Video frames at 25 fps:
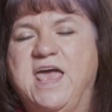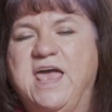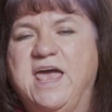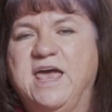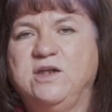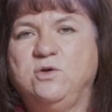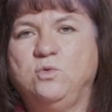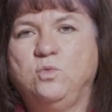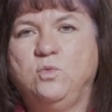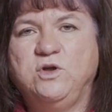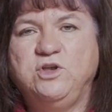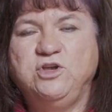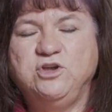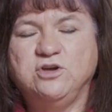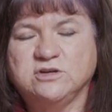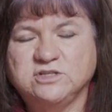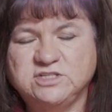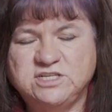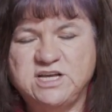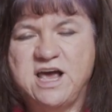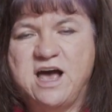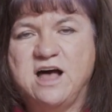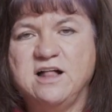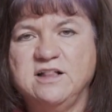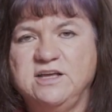And when you're
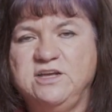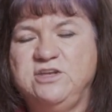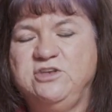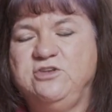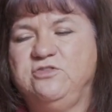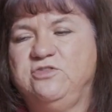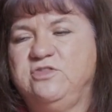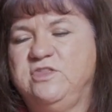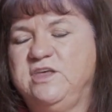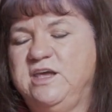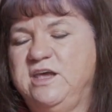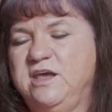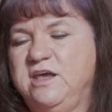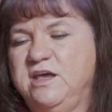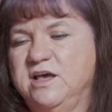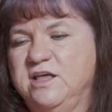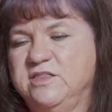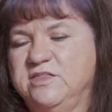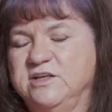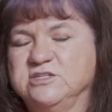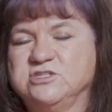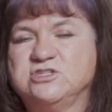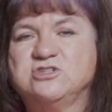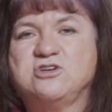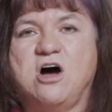telling
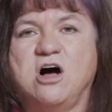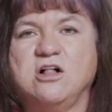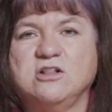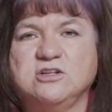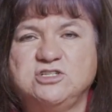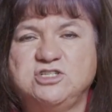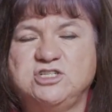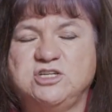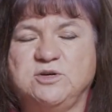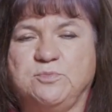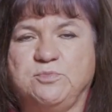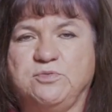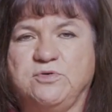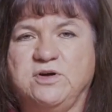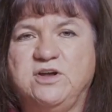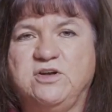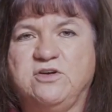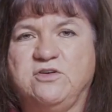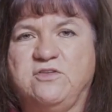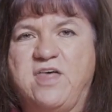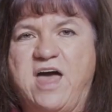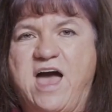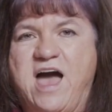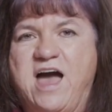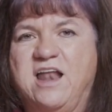the scholarship
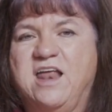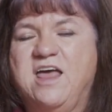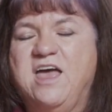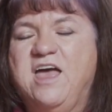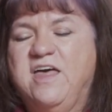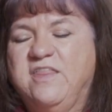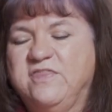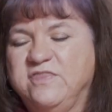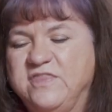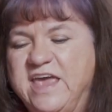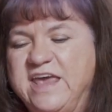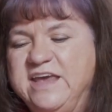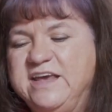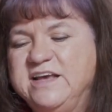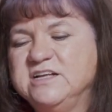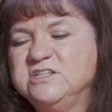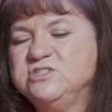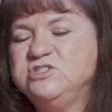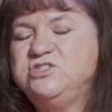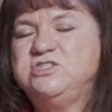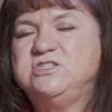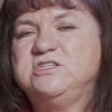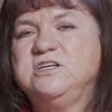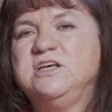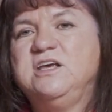reader that, they can
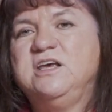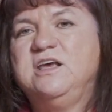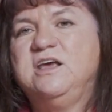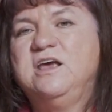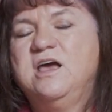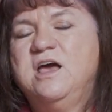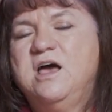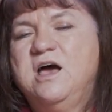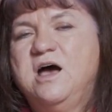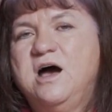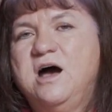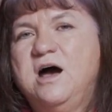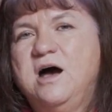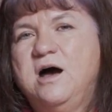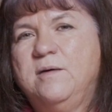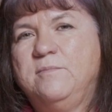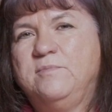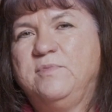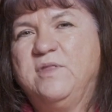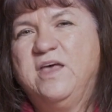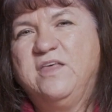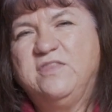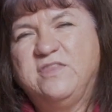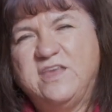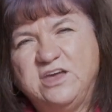see
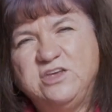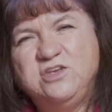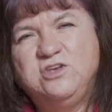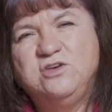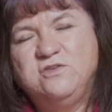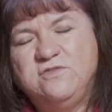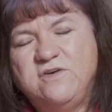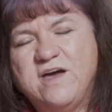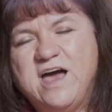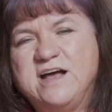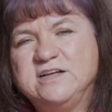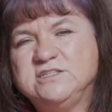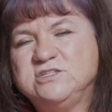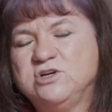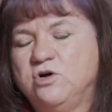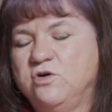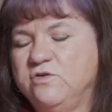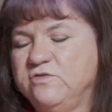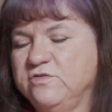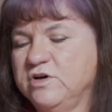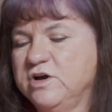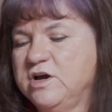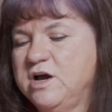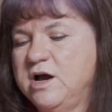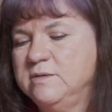that you've had to
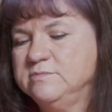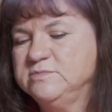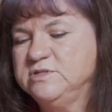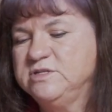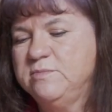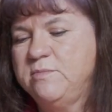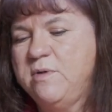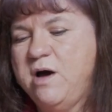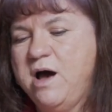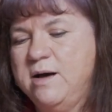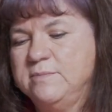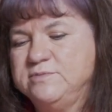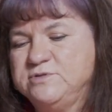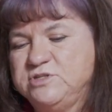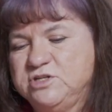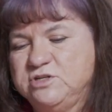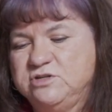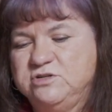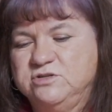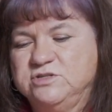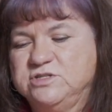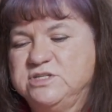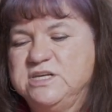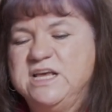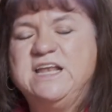overcome some
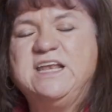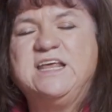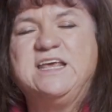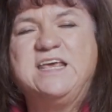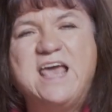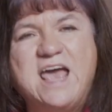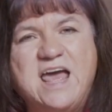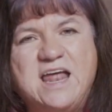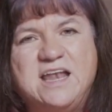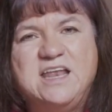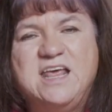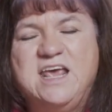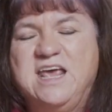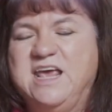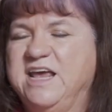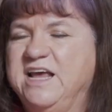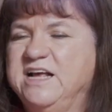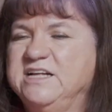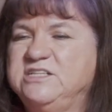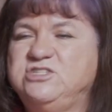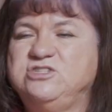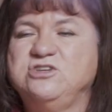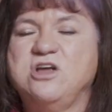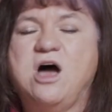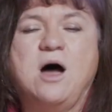obstacles. And again,
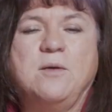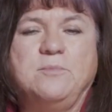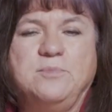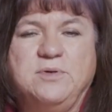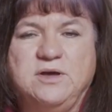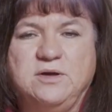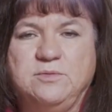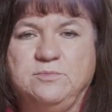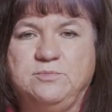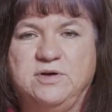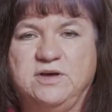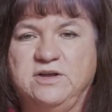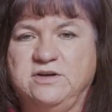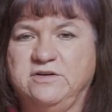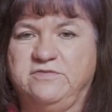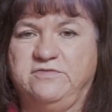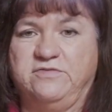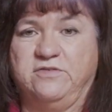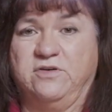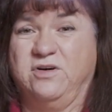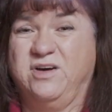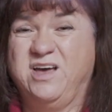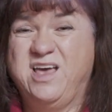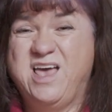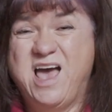it's not being
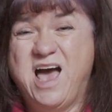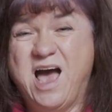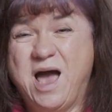pitiful.